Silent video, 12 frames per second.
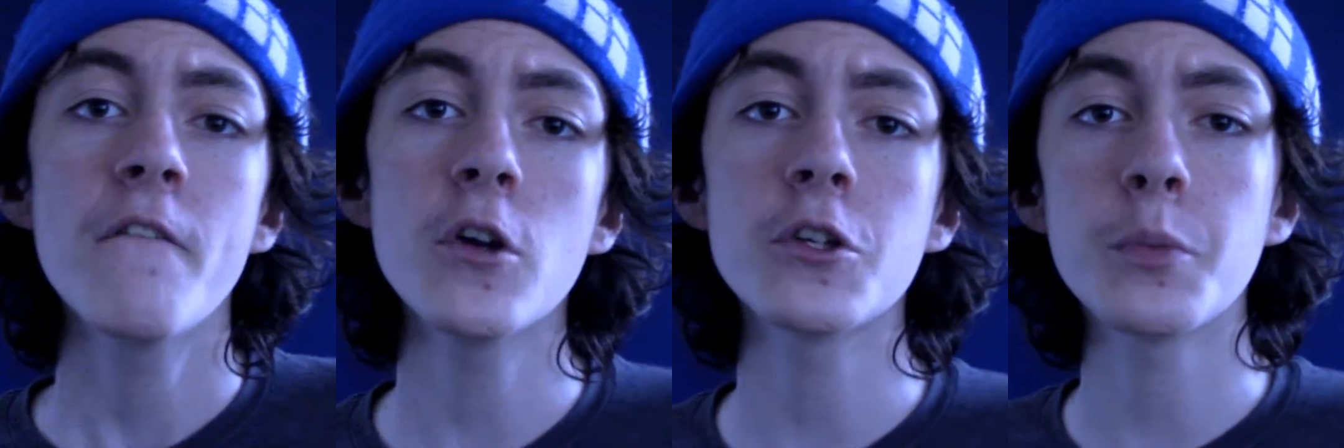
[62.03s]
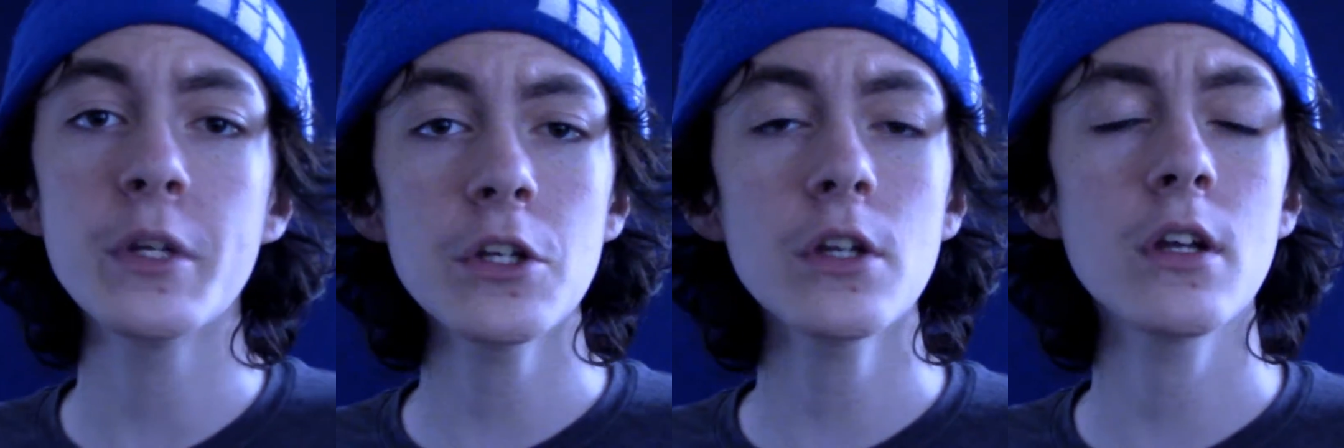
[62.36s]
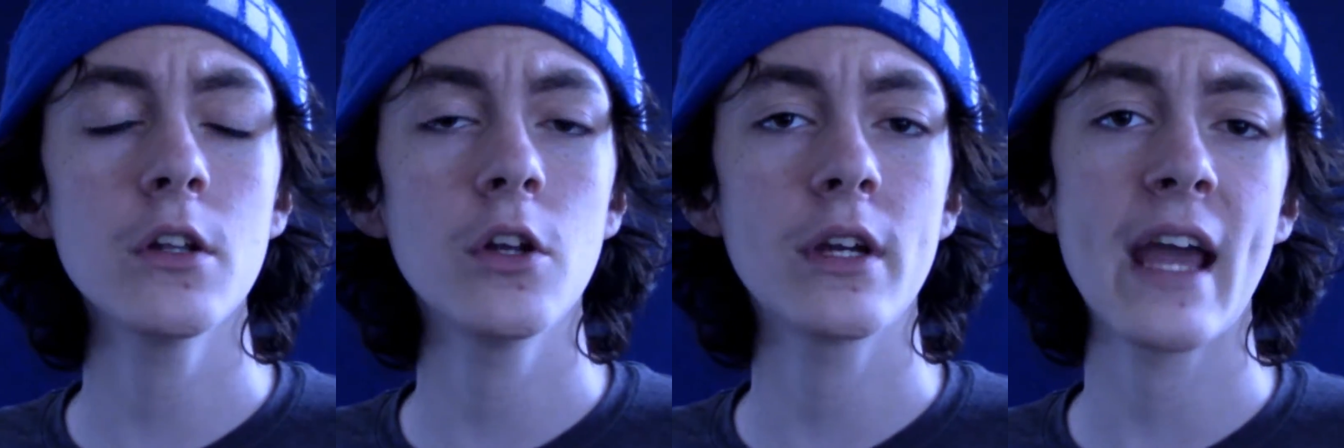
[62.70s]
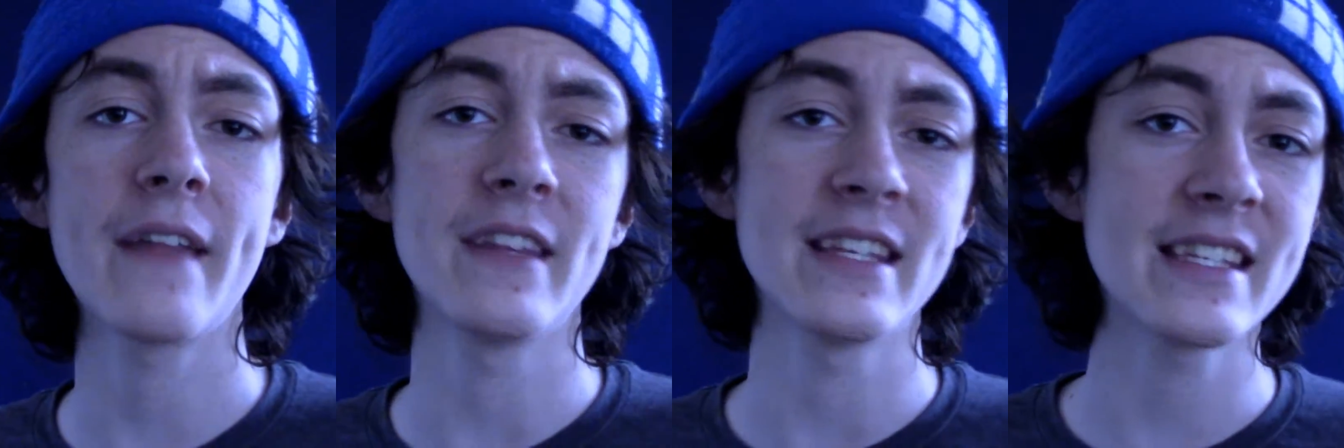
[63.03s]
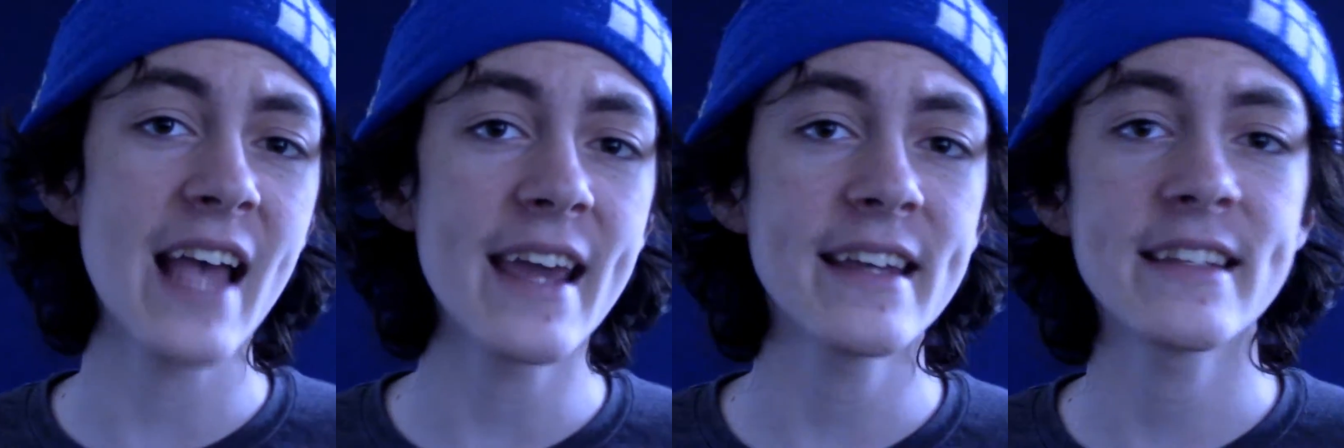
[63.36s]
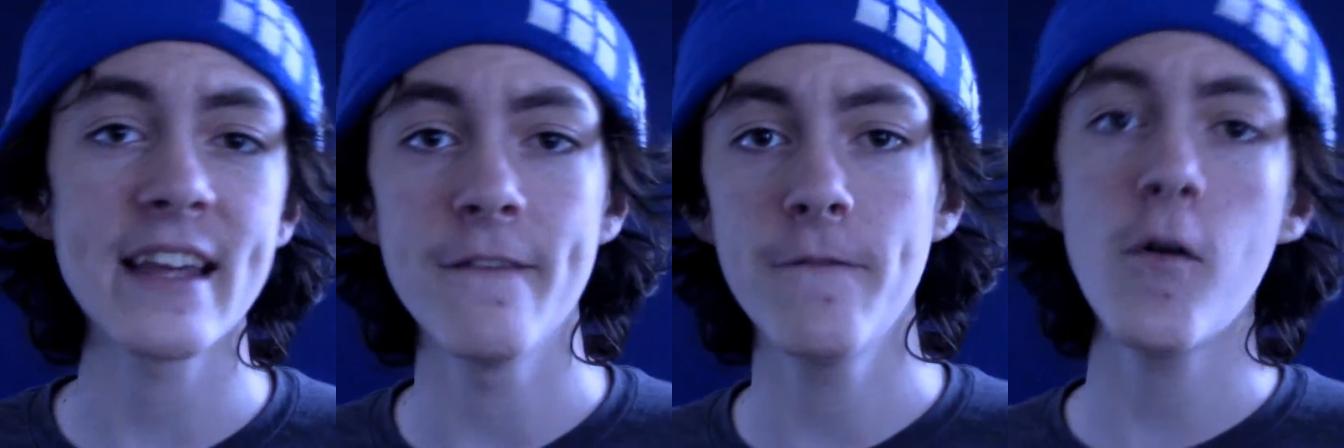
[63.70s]
First, we take a look at the
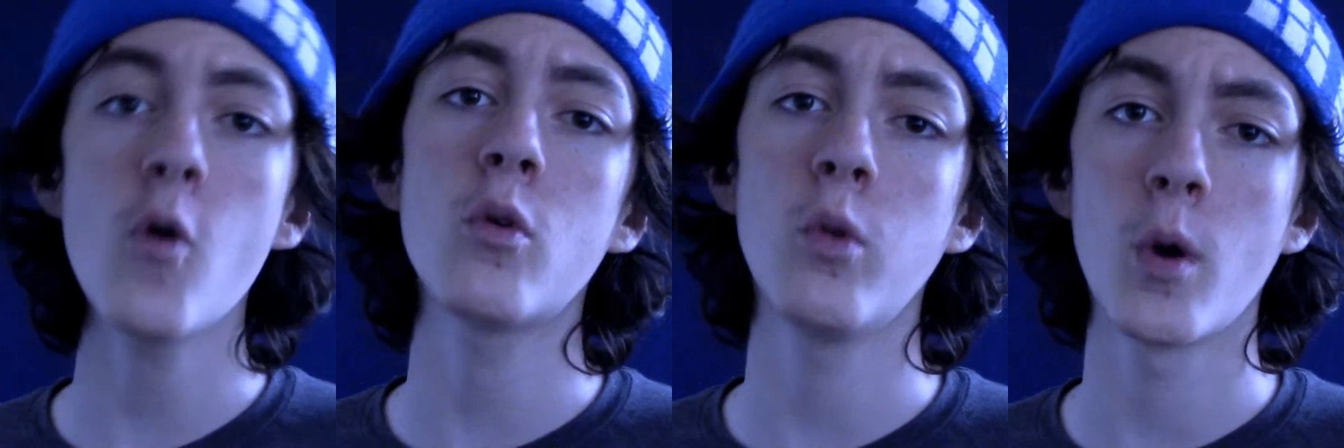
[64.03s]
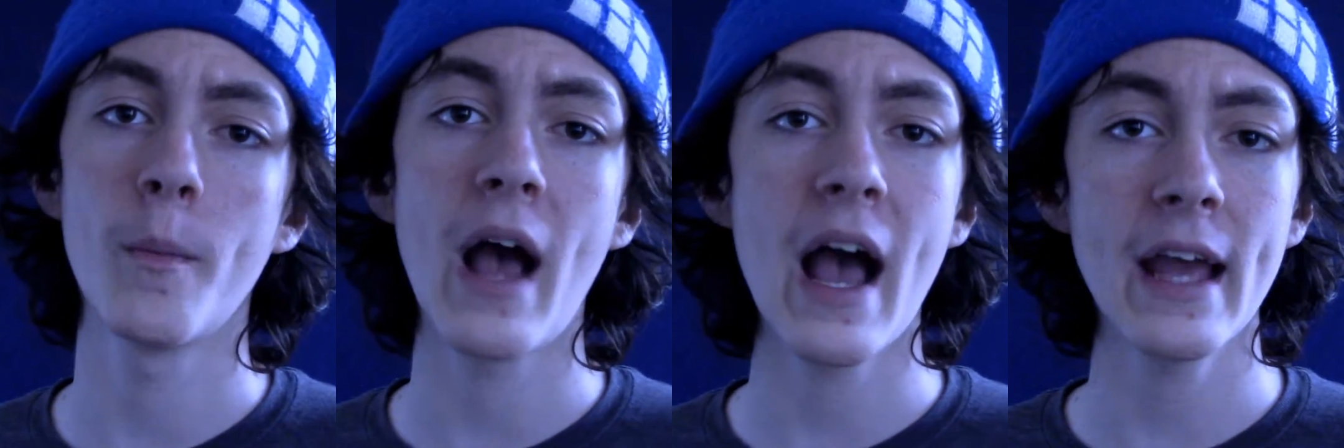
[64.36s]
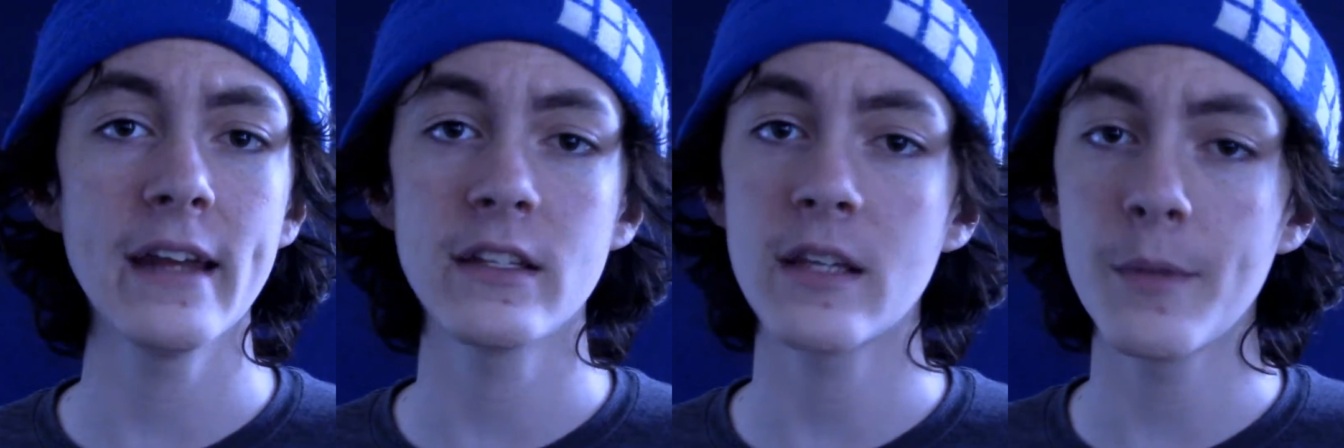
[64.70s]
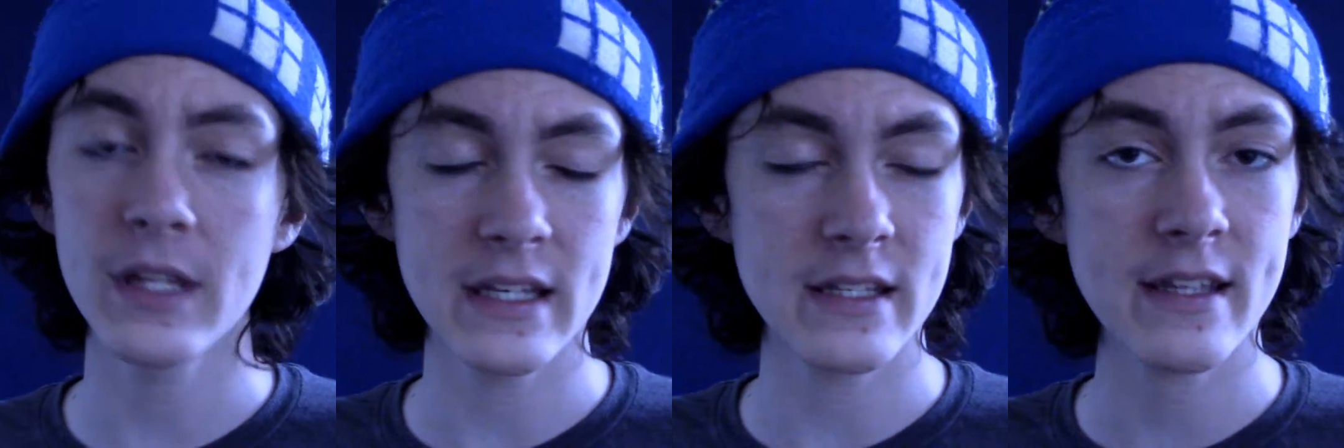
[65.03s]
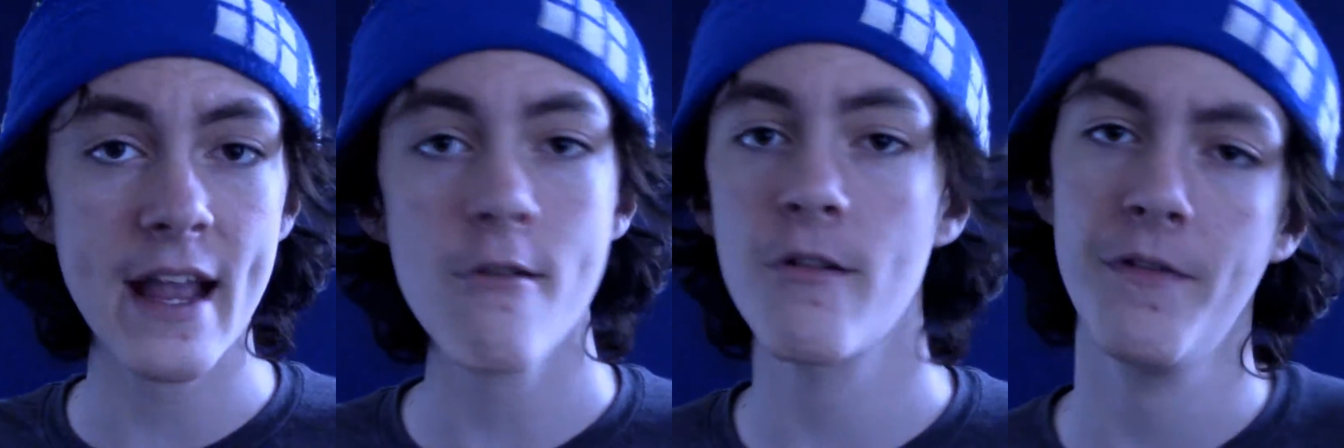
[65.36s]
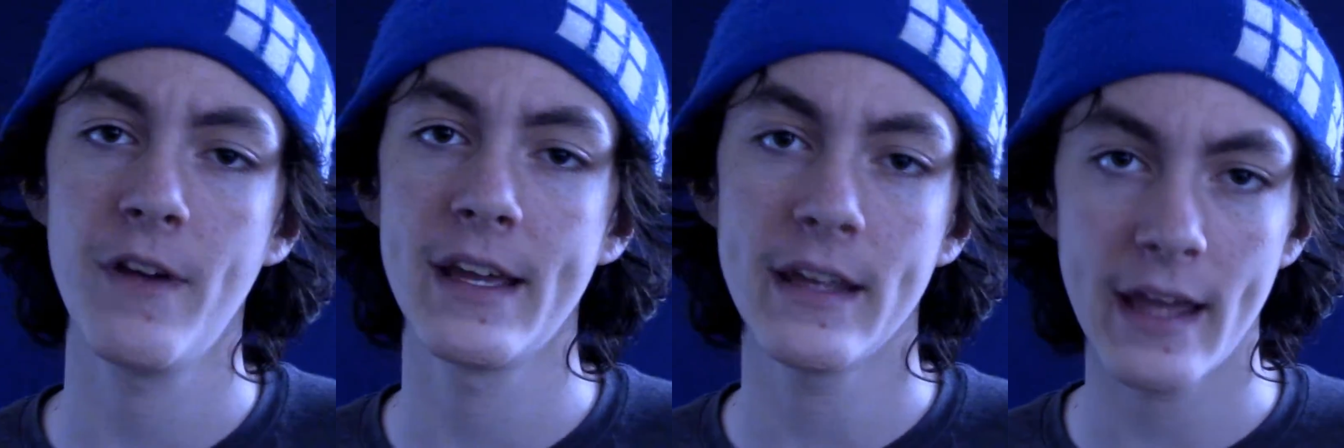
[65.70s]
science and folklore behind some of these
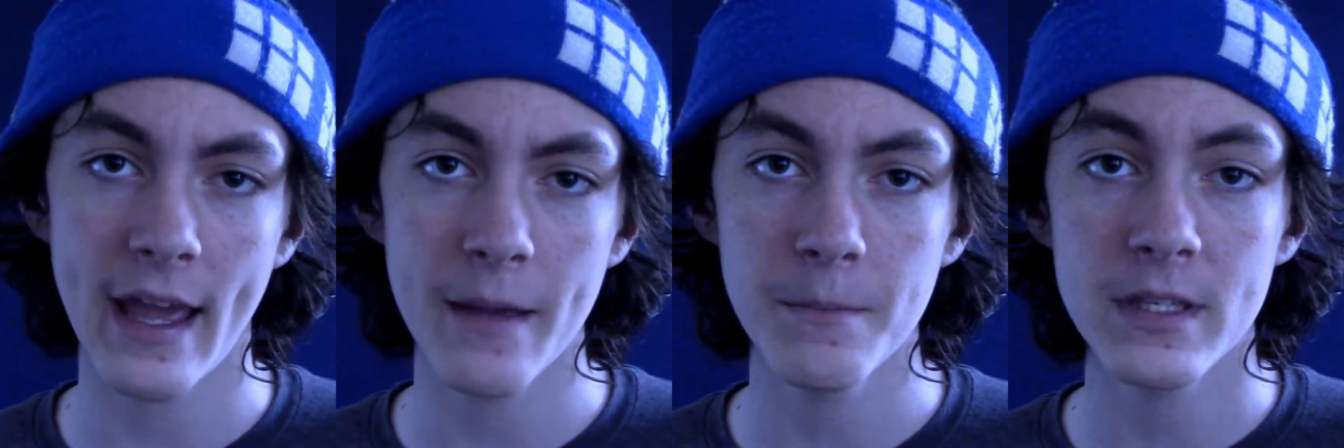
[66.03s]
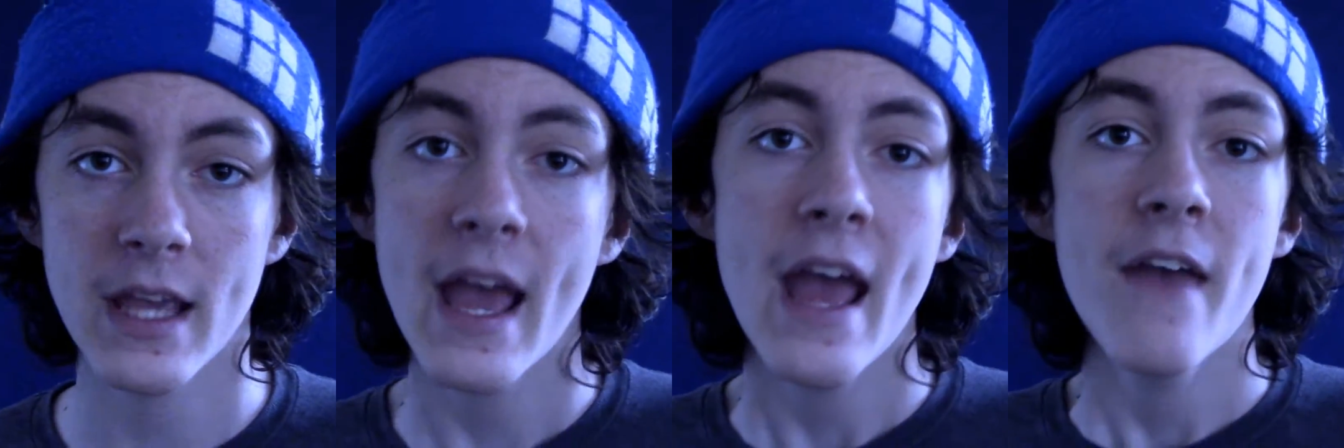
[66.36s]
terrifying games.